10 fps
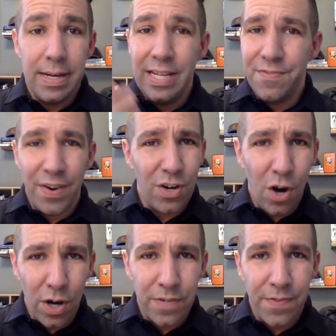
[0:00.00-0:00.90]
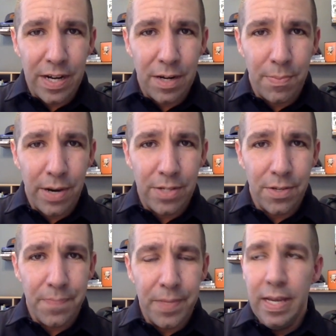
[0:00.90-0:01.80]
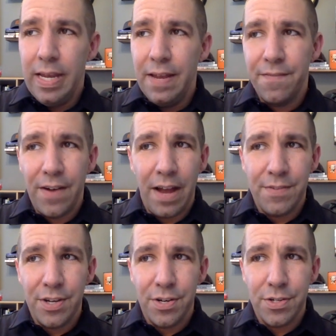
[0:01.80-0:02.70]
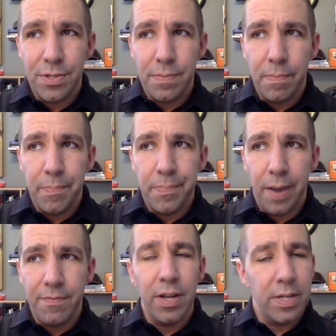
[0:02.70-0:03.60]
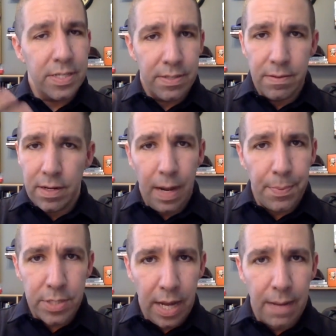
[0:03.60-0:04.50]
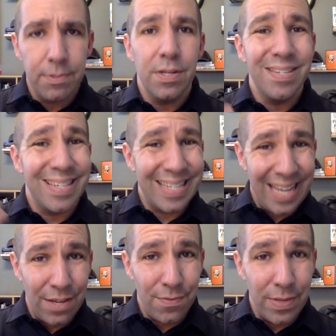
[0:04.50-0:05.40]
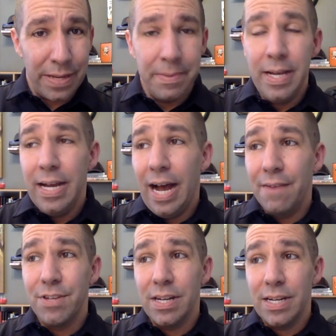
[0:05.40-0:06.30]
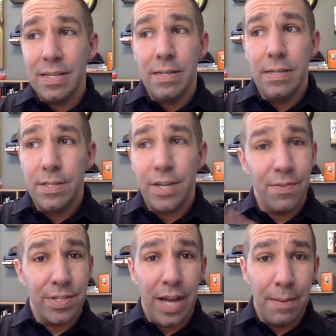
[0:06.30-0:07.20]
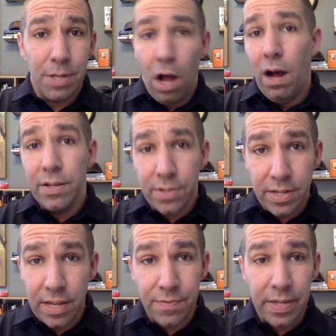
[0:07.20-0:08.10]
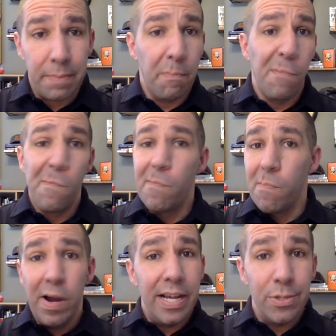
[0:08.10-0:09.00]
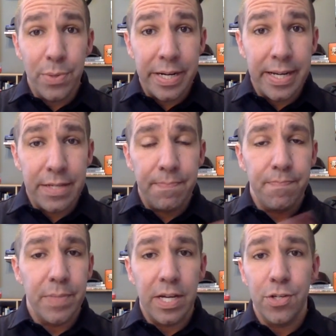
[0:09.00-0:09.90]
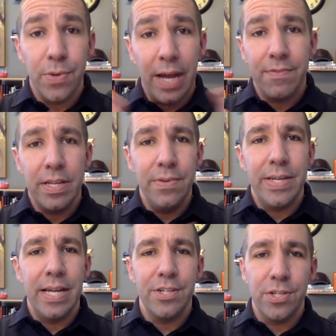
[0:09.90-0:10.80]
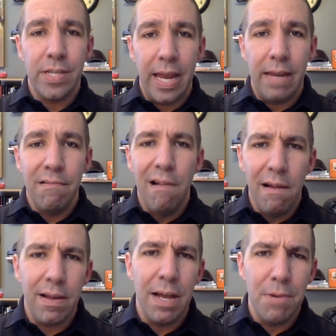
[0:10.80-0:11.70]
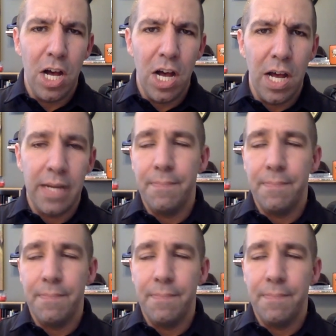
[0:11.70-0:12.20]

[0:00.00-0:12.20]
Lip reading: It's very hard to fight an appraisal. In 5 years, I've done it a couple times successfully. I've done it several times unsuccessfully. Is what it is, because you can't just say, come on,